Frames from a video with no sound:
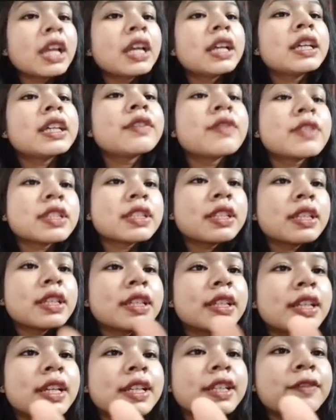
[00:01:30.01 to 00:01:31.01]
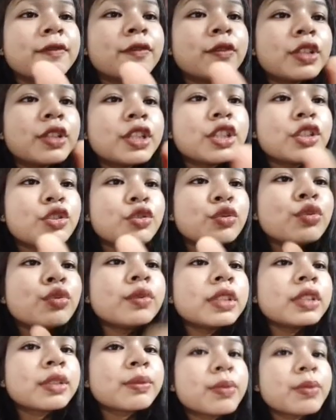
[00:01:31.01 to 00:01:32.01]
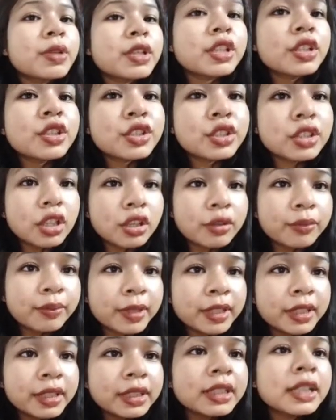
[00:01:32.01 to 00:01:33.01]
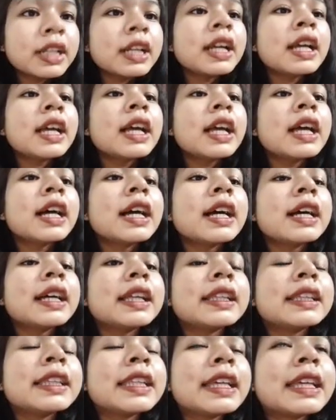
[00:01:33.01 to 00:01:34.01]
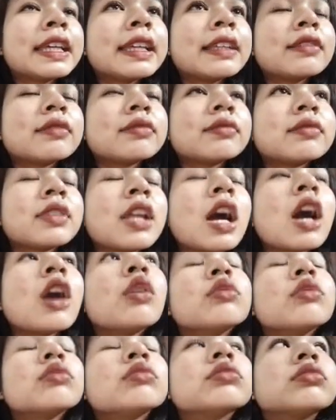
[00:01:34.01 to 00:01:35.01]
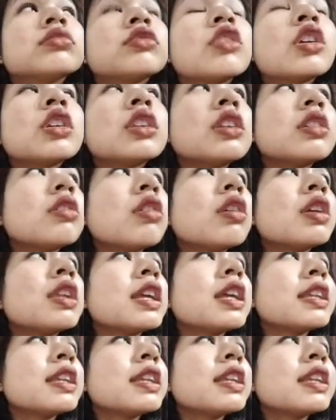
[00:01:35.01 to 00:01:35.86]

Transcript: It was in the year 1942. The British government, they now got the thought that